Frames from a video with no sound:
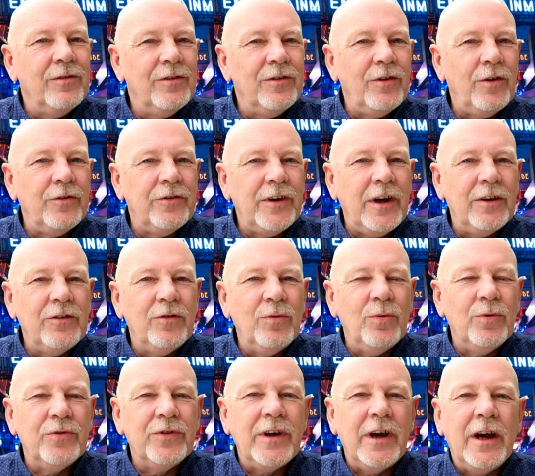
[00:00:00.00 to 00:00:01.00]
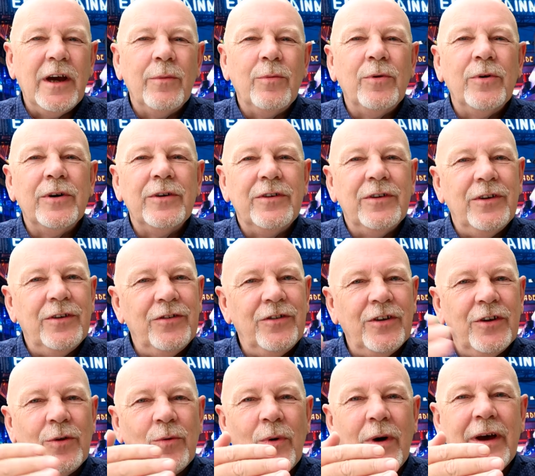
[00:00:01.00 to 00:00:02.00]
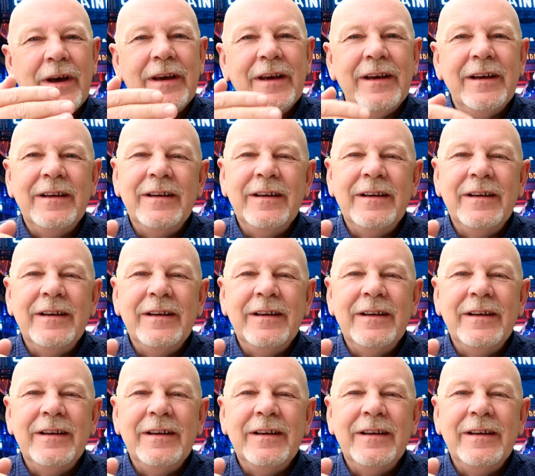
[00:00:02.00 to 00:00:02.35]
not down towards Cowboy, turns the other way.